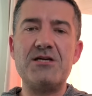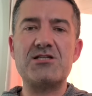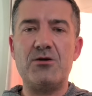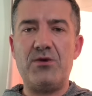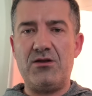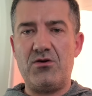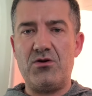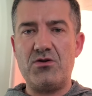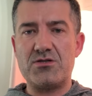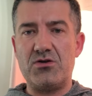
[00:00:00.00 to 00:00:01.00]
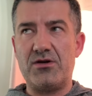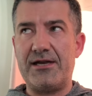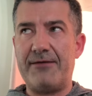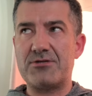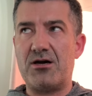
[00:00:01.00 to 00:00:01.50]
when you're using your
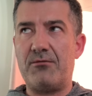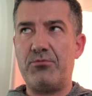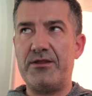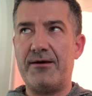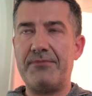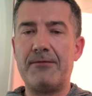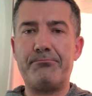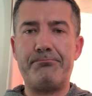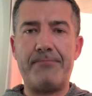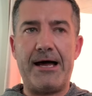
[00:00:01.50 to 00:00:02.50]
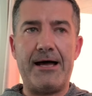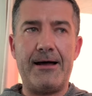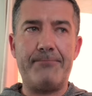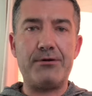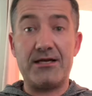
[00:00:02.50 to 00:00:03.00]
laptop with it being
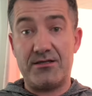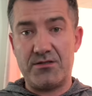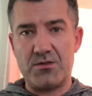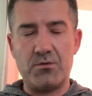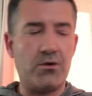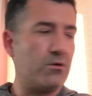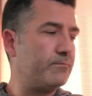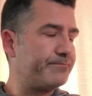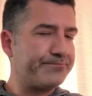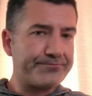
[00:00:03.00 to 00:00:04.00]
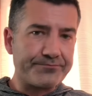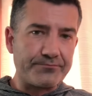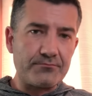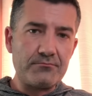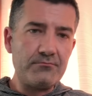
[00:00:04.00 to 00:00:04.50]
plugged into the wall,
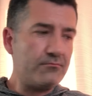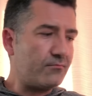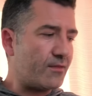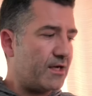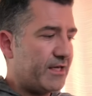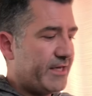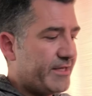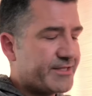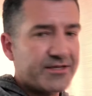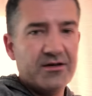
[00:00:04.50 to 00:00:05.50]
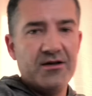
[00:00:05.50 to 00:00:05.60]
is